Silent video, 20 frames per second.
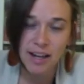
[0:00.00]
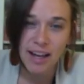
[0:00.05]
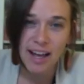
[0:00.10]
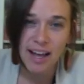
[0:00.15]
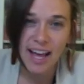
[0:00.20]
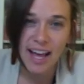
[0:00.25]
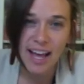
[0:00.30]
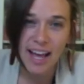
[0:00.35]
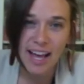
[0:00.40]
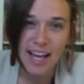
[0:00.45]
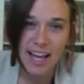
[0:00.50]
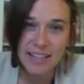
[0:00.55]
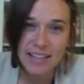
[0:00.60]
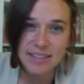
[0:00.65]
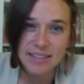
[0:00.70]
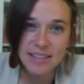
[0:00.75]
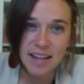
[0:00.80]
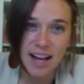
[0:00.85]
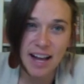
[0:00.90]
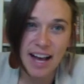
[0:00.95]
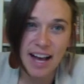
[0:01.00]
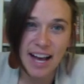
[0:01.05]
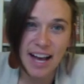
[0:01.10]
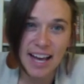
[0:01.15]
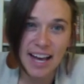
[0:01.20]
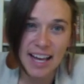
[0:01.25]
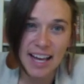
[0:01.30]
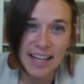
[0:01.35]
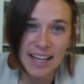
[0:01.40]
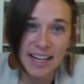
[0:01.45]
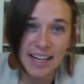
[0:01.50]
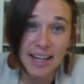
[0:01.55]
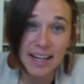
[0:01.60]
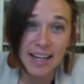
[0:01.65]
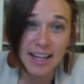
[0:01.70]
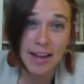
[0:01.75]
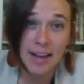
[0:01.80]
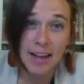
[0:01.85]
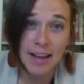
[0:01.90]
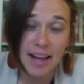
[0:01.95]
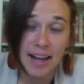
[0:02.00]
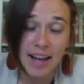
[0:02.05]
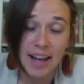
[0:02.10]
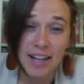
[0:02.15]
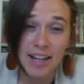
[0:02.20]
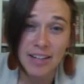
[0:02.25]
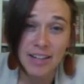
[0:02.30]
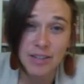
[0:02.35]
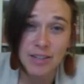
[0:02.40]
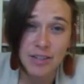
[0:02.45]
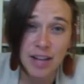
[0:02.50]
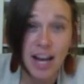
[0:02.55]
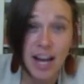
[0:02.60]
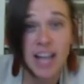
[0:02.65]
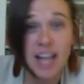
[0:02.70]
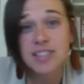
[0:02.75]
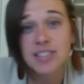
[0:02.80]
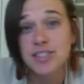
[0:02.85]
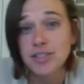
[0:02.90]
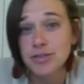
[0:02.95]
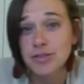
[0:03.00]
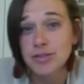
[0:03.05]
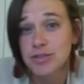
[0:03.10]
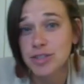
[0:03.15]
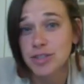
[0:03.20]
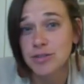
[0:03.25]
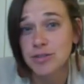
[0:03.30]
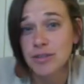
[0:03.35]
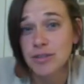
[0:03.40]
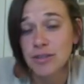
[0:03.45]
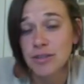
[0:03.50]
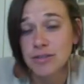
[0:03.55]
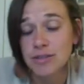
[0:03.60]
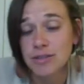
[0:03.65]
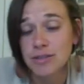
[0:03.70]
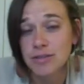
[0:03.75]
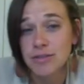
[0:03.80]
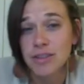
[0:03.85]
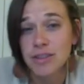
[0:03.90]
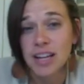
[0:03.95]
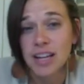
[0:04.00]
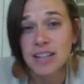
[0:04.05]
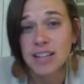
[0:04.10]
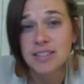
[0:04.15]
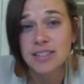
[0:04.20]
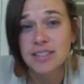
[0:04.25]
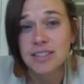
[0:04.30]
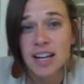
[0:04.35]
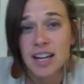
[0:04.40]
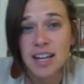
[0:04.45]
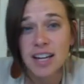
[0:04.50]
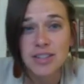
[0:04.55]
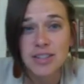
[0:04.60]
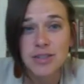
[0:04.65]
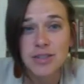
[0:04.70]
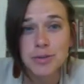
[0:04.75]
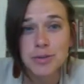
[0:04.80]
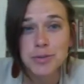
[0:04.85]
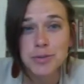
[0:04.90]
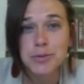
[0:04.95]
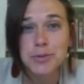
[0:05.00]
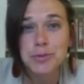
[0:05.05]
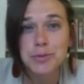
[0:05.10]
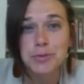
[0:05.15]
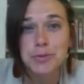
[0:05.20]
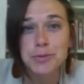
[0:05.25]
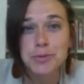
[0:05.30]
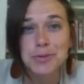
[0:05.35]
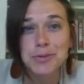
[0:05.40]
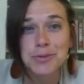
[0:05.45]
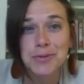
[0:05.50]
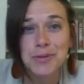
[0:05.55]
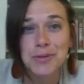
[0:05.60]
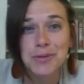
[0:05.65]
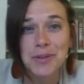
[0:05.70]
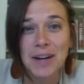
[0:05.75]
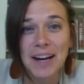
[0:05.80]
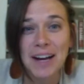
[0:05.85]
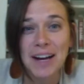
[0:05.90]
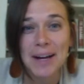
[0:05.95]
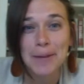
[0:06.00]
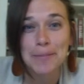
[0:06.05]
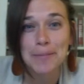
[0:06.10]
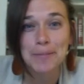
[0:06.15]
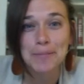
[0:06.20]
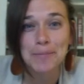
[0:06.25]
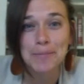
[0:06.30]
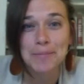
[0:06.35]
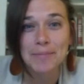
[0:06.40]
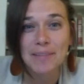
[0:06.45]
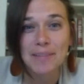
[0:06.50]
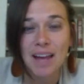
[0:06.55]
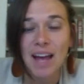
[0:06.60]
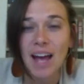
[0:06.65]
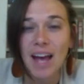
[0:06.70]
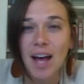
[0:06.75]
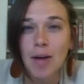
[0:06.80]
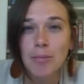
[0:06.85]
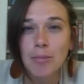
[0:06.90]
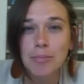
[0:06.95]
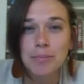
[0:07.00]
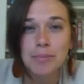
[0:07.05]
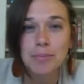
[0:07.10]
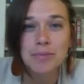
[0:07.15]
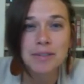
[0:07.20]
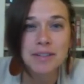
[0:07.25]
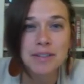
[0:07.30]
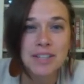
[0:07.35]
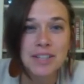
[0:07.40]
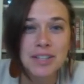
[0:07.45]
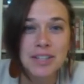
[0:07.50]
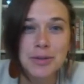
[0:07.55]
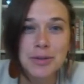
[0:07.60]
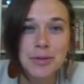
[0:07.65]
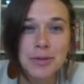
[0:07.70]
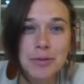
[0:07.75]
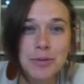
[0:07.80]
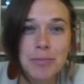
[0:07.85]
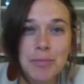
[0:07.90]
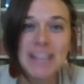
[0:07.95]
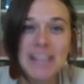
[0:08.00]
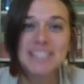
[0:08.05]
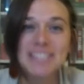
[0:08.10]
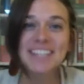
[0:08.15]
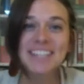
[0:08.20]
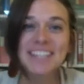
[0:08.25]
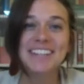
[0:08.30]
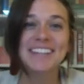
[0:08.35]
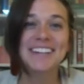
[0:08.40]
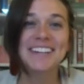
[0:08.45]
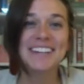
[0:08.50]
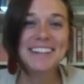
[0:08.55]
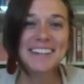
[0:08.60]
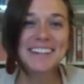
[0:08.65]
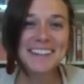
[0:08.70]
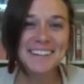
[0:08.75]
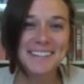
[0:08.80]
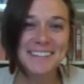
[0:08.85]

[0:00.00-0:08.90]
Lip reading: And I had asked you to do those two things to help you basically